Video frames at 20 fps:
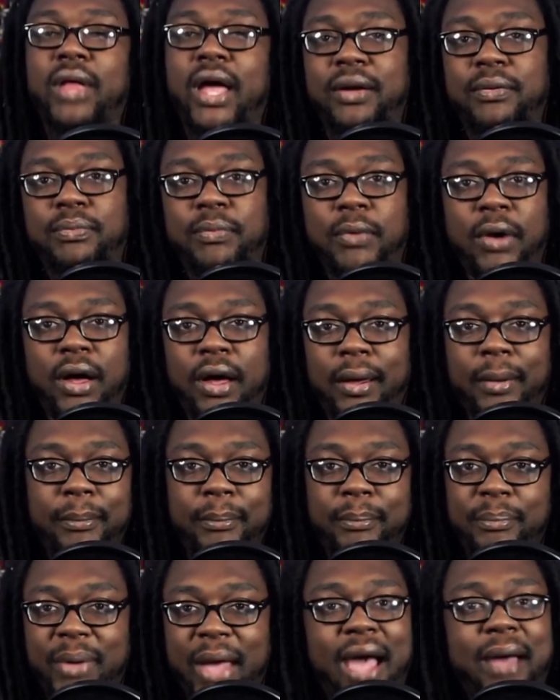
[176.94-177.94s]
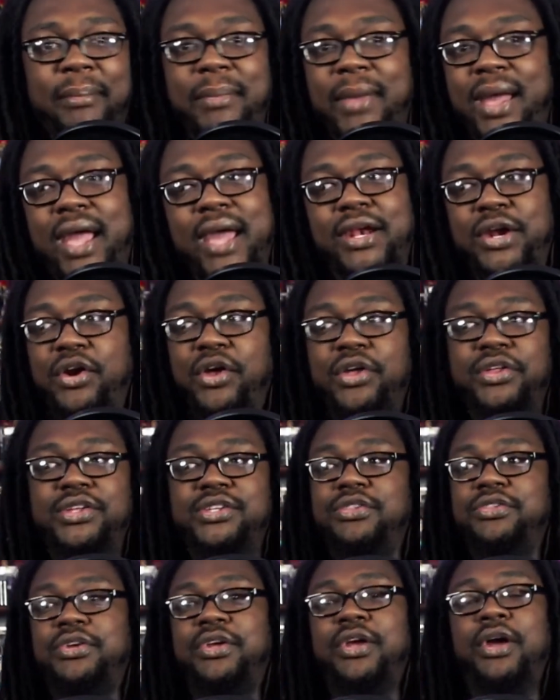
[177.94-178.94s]
Batman and all
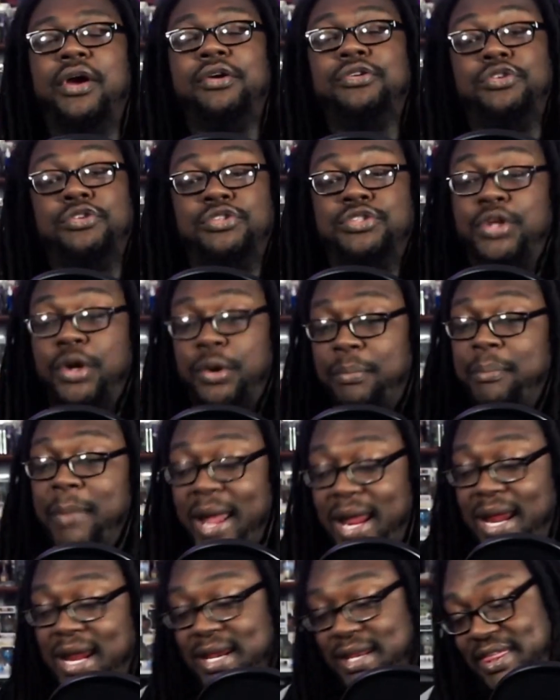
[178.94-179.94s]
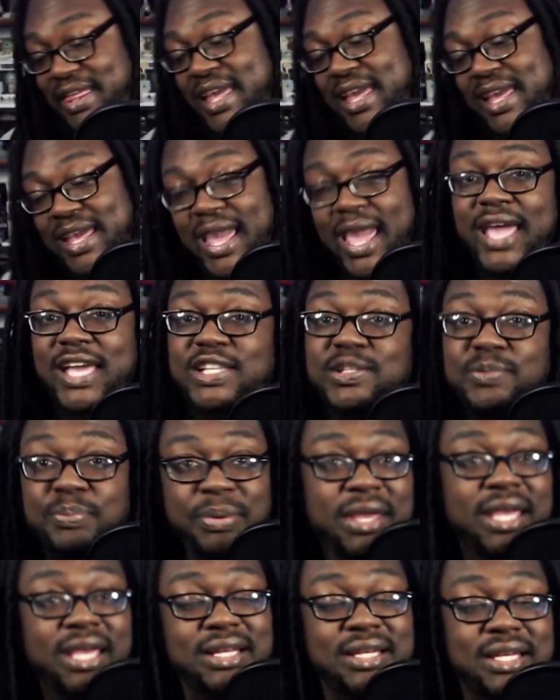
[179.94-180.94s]
these other characters, their main thing is
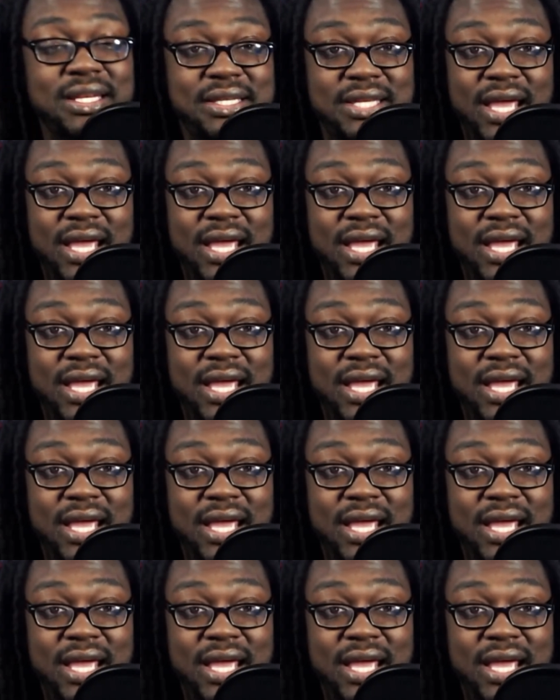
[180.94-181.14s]
being a